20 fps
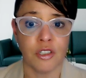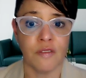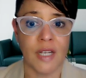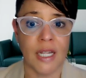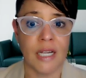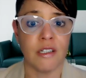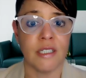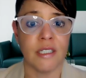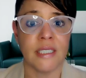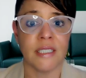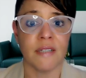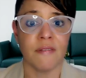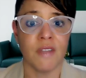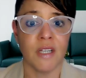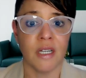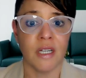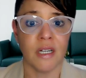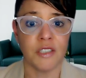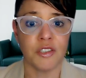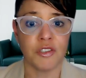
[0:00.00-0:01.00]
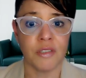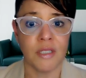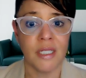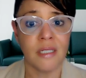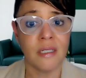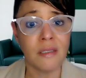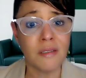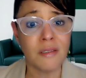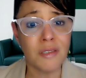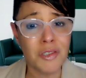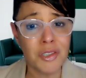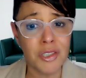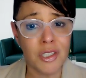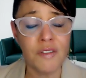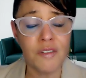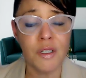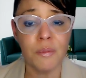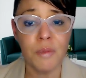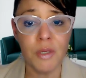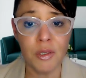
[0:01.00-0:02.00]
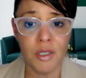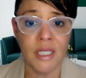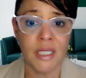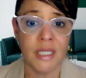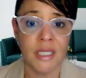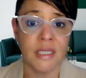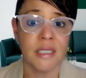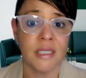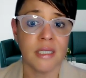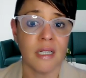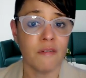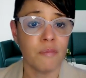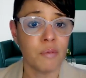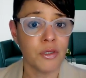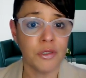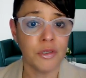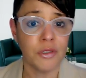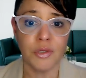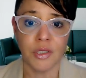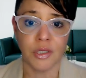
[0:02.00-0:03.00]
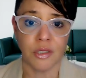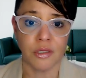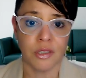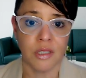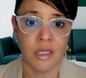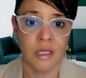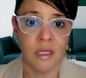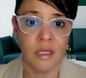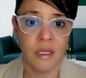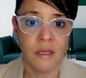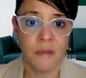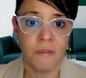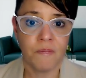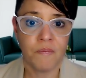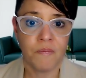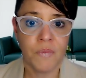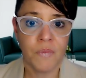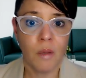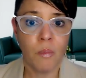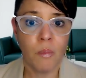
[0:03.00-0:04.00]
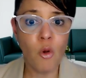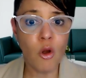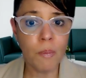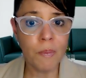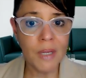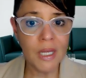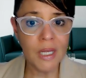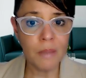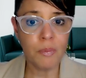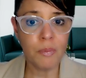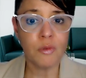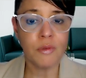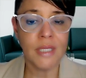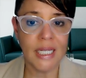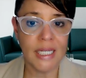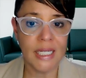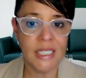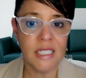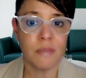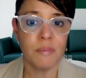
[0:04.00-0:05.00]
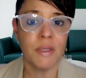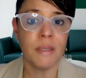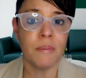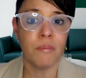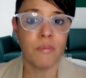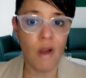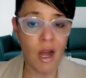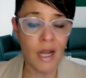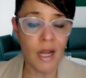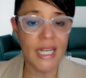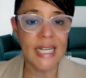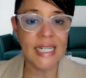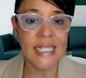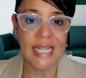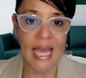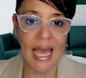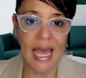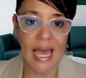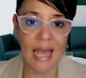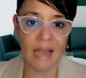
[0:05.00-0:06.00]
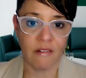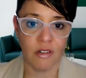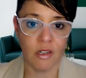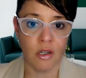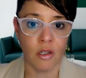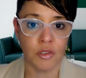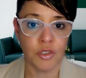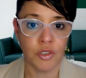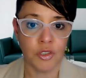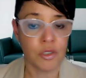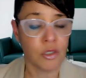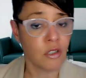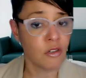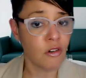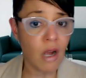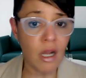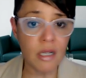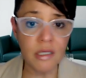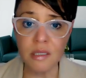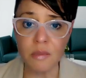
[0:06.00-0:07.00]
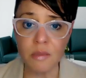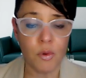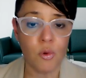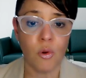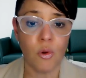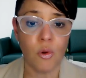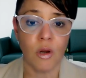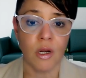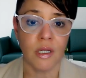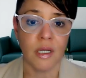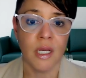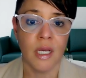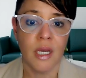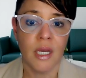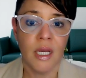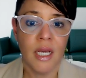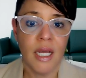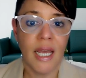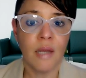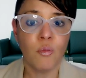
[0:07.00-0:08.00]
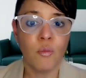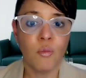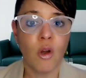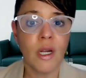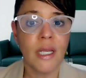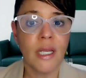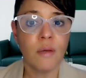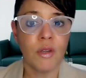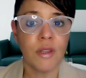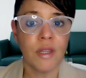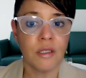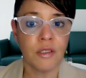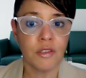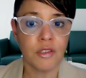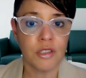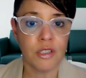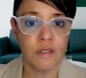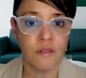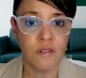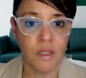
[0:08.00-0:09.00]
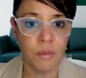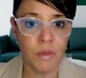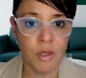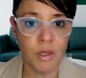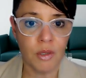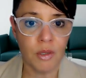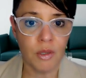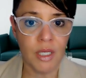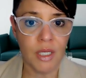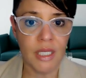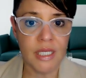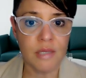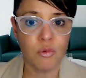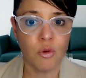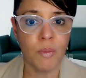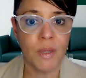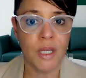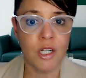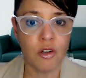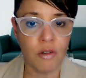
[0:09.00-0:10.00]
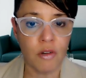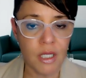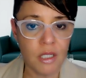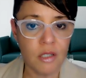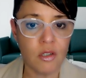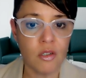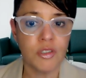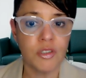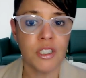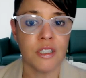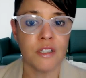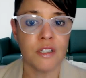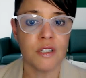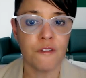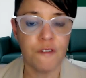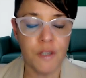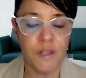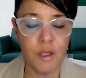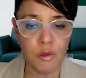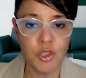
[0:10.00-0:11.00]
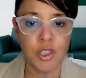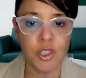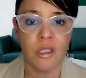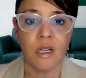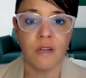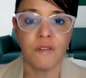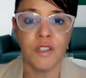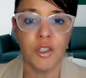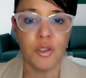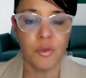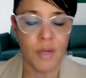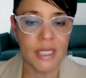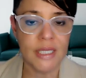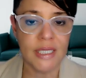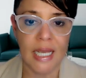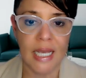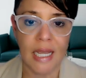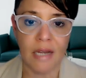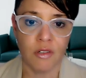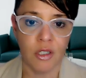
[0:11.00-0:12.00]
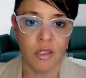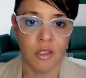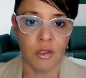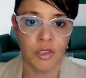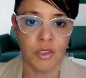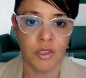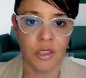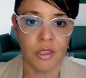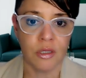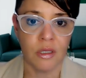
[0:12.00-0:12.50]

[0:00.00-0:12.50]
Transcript: areas of the country and underserved communities of producers. More people need to be brought into agriculture across the board, and working with underserved communities will be critical to the future of US agriculture.